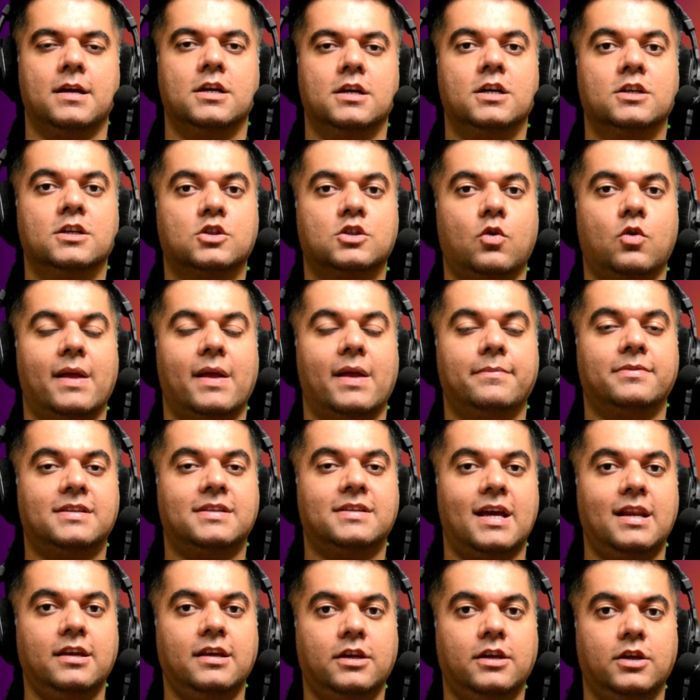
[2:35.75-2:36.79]
So what I'm
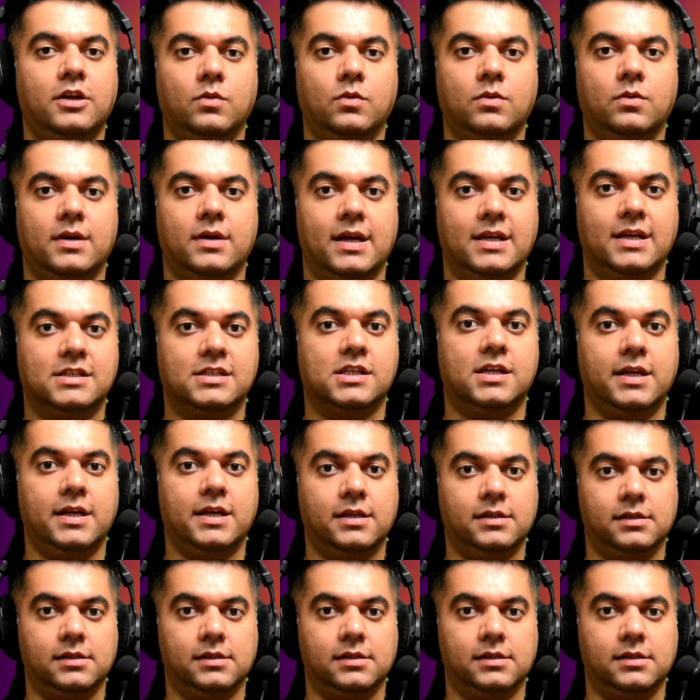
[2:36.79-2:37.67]
telling you is real.